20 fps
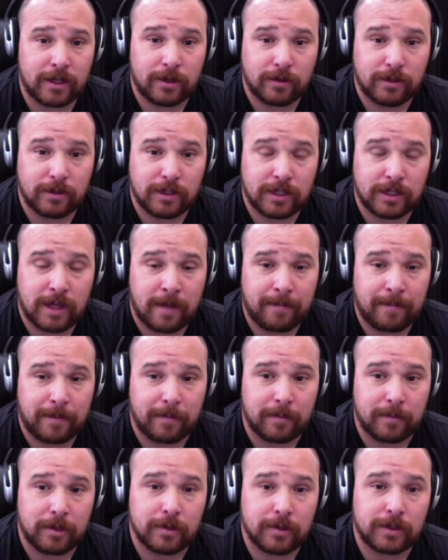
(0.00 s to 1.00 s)
Don't stop
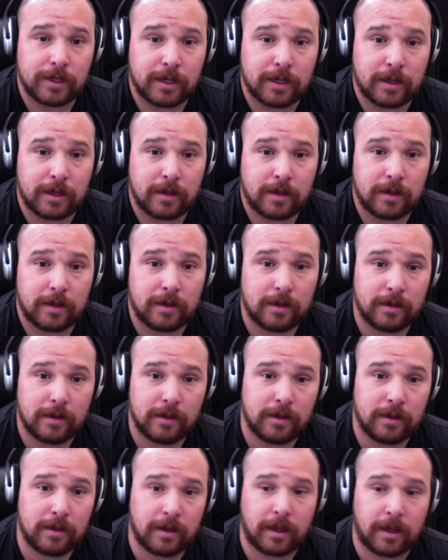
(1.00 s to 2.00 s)
the music.
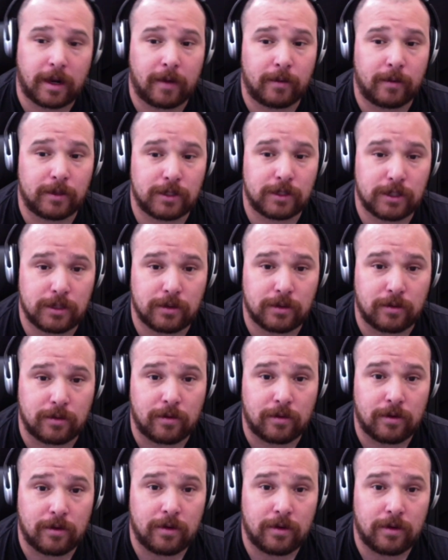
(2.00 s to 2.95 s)
And I will see you